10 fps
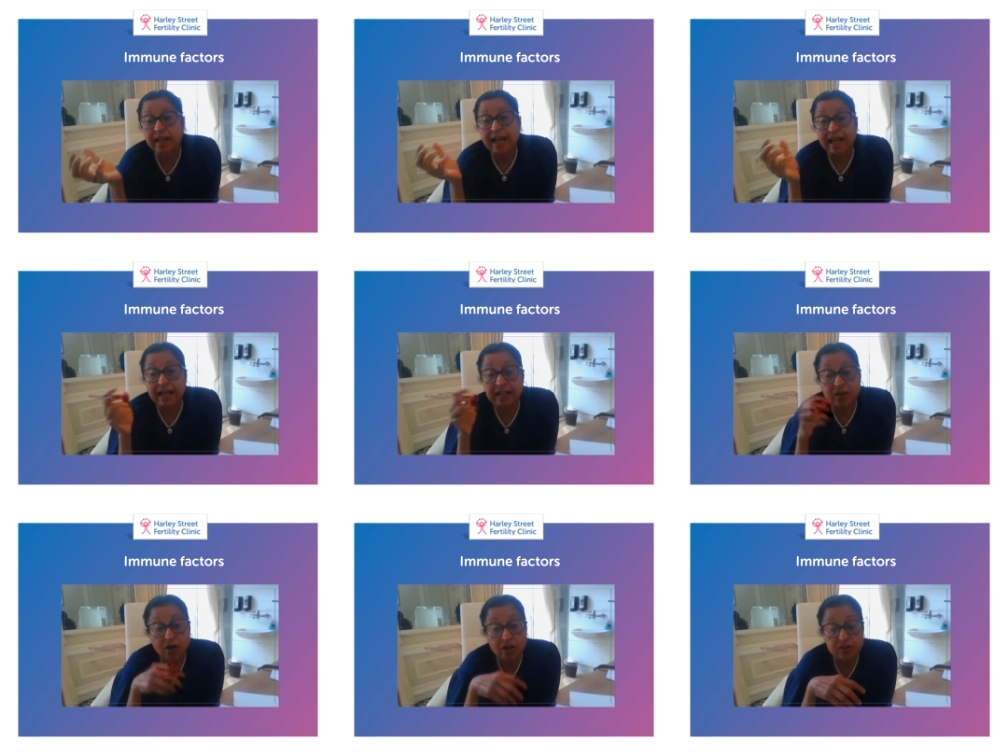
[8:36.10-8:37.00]
and
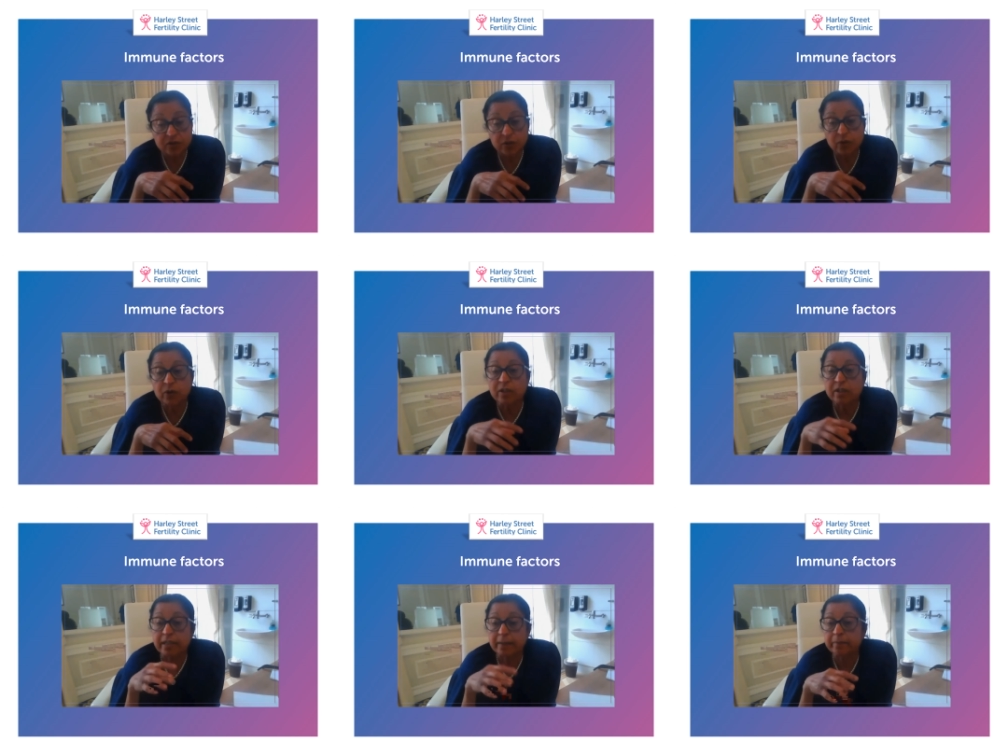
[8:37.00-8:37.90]
also
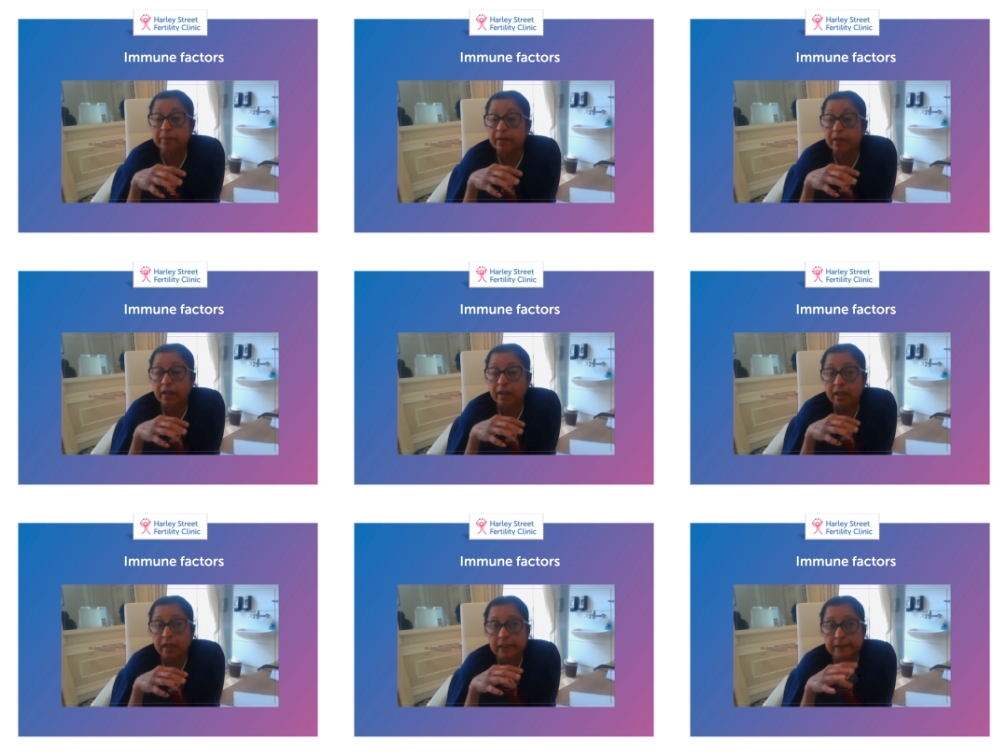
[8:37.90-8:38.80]
some
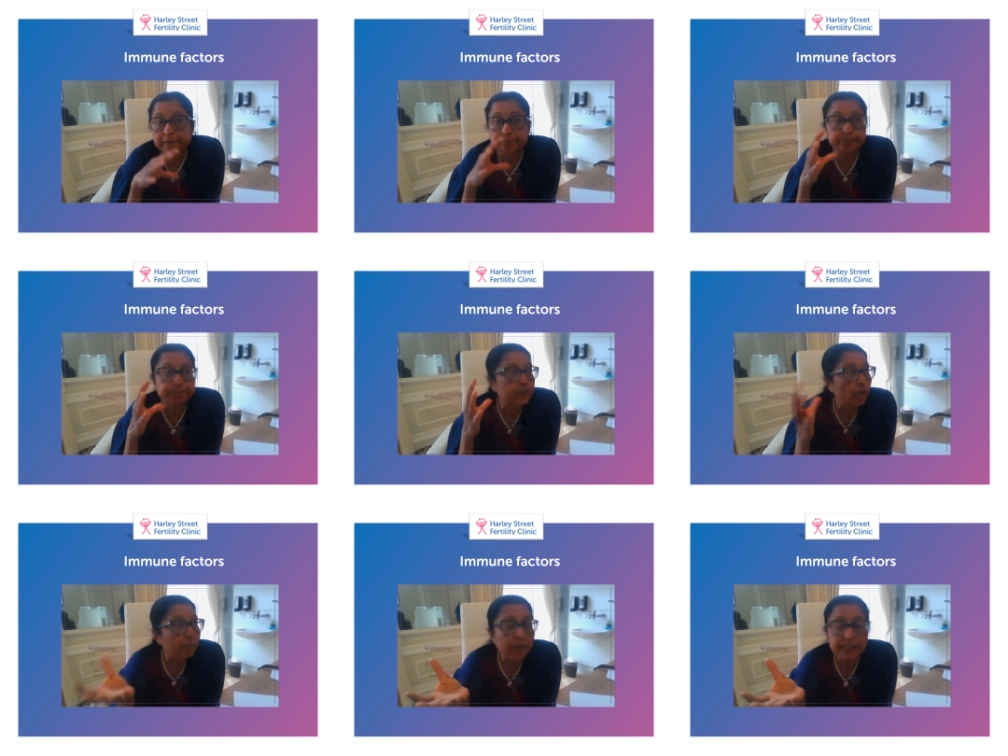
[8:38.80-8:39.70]

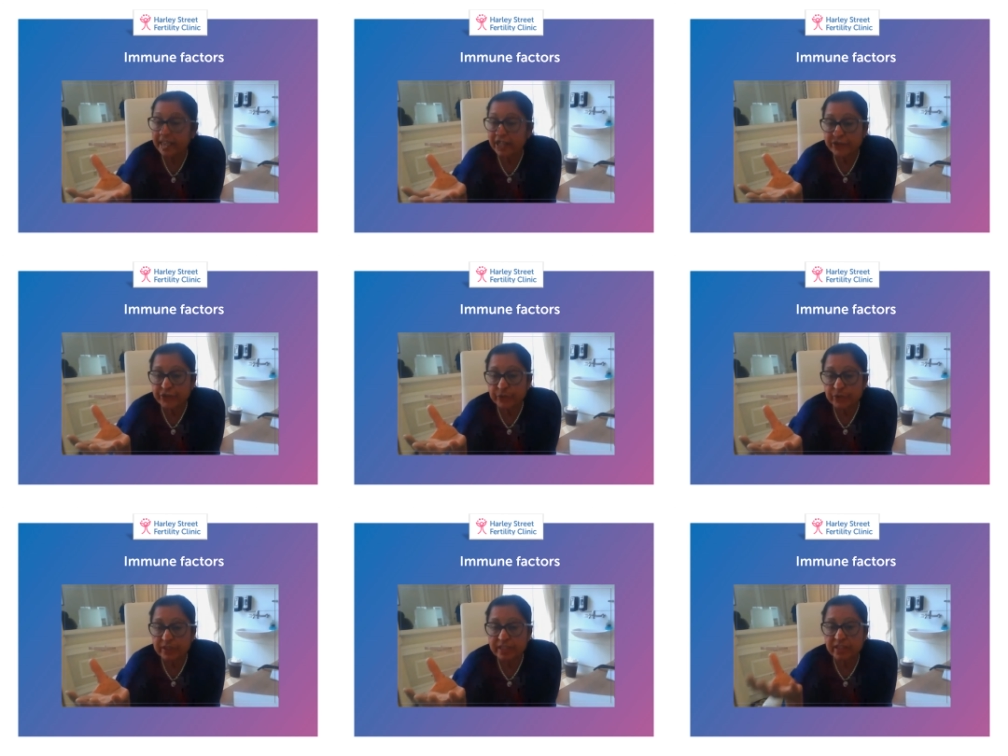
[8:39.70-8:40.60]
thrombotic issues.
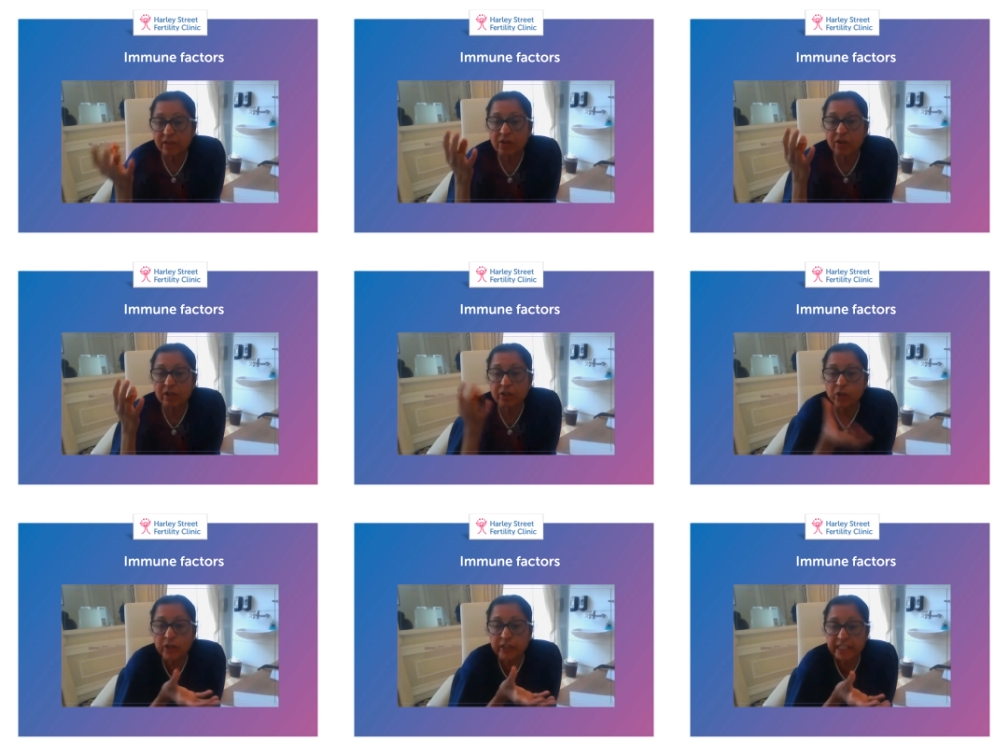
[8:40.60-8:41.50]
These are called
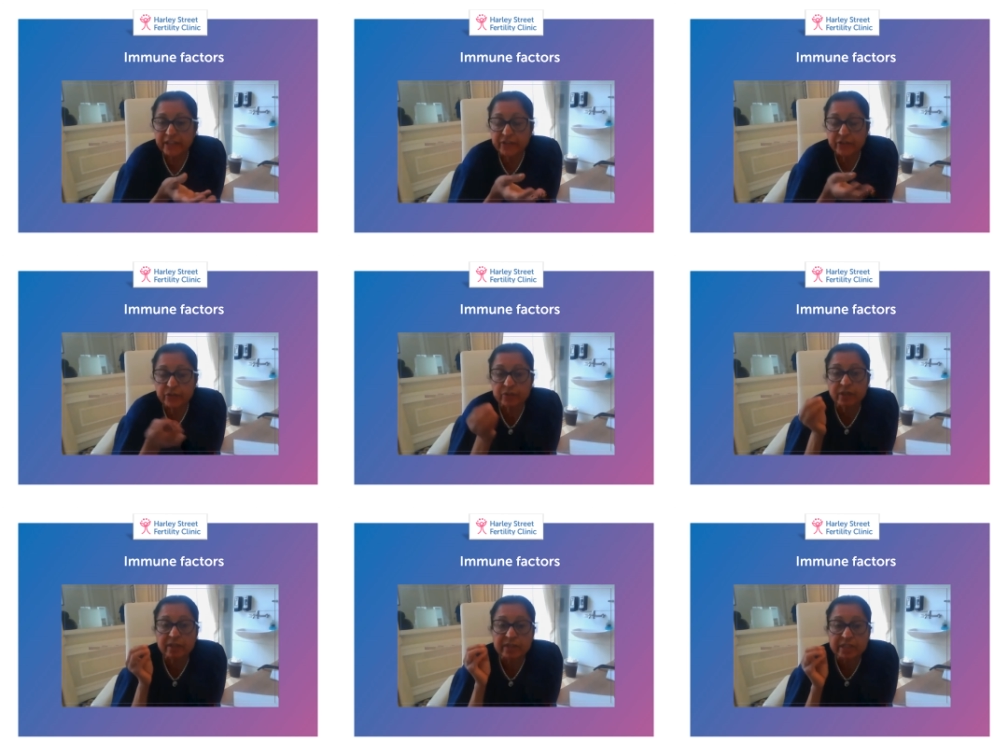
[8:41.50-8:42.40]
clotting issues,
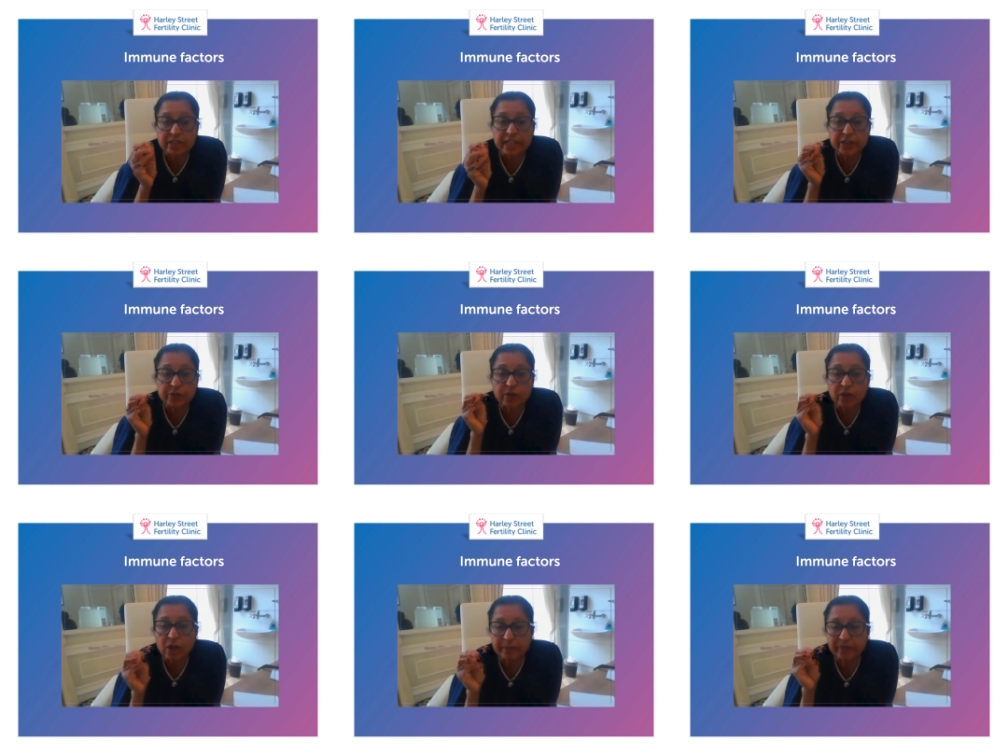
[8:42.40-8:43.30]
which lead to
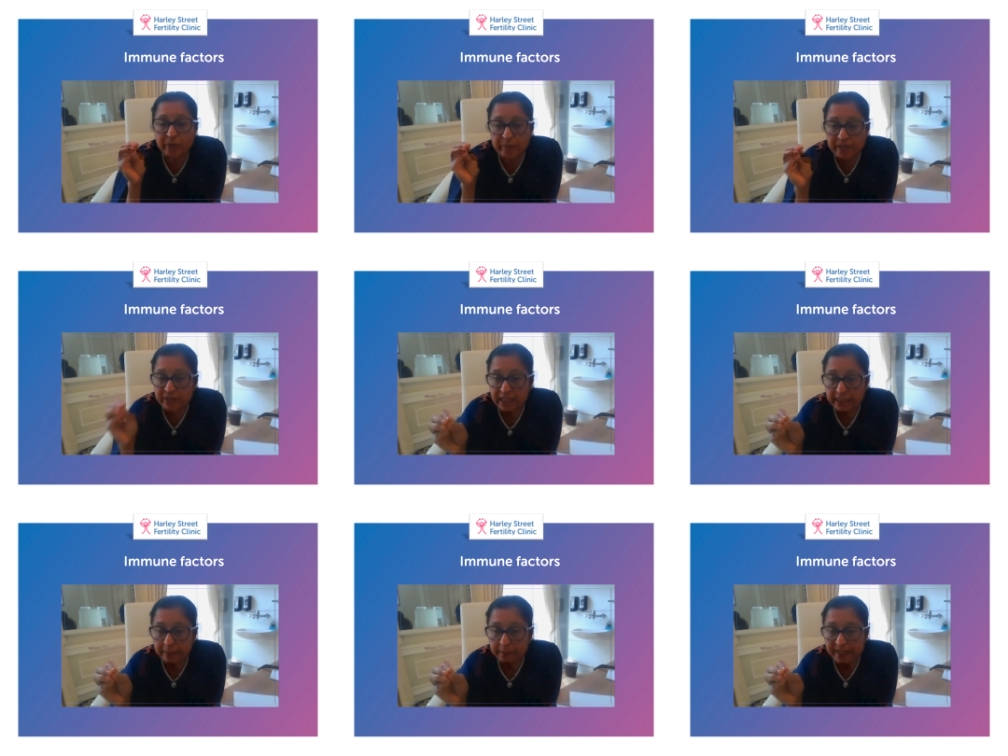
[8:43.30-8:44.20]
clot formation in the
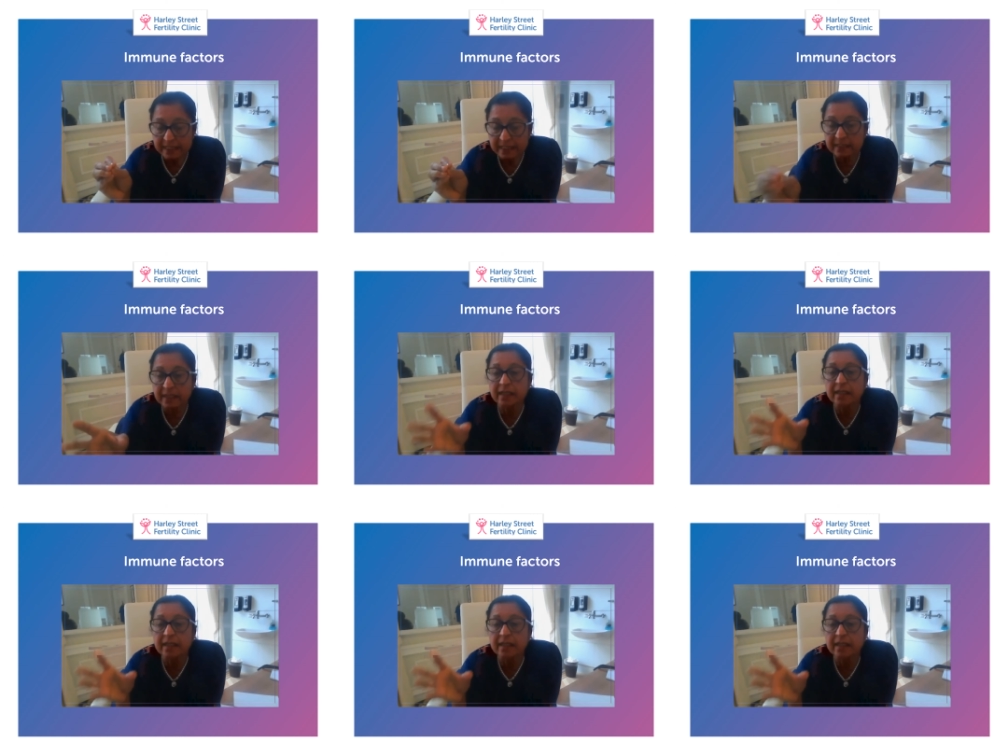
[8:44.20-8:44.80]
placenta